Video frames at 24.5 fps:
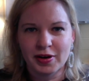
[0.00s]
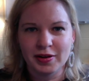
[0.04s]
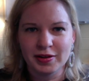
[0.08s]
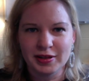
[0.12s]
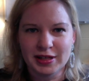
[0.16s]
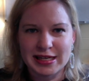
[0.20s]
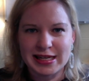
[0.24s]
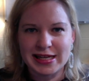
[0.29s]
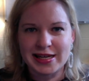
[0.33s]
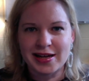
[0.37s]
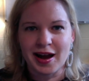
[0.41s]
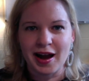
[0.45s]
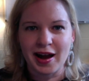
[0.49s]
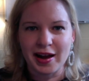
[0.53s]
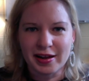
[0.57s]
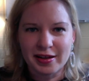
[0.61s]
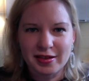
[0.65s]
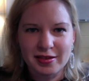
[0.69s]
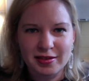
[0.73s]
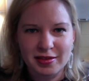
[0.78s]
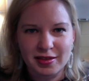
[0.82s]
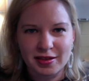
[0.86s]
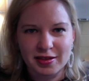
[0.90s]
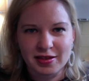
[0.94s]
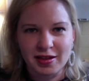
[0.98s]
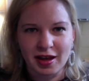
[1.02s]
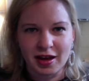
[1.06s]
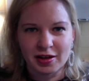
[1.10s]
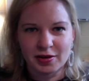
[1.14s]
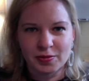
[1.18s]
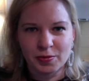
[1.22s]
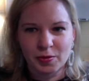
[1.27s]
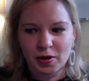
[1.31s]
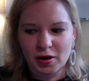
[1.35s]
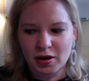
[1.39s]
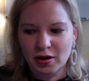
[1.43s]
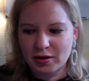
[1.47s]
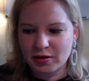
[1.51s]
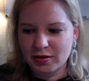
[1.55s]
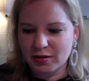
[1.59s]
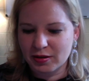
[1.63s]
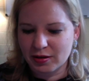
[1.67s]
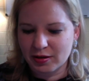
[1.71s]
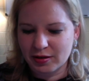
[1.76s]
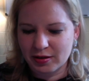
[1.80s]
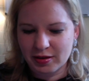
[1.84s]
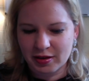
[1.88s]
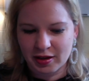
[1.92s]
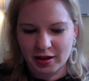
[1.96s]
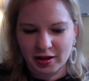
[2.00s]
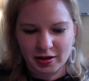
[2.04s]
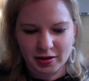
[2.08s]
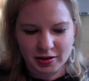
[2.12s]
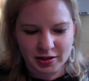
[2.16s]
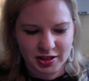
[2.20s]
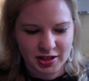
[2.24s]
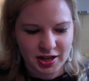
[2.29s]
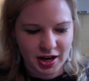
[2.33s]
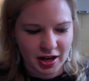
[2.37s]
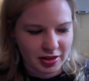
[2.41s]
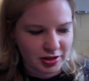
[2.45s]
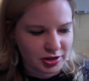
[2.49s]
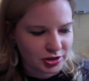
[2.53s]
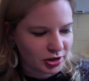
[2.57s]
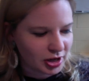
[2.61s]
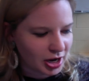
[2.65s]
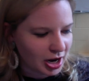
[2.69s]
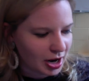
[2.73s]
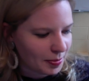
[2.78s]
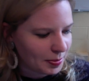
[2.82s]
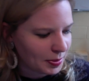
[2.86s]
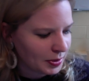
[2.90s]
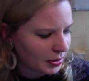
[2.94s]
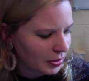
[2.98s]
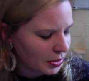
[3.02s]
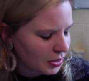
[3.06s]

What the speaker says: de-ice the sidewalks, and it's like a death trap.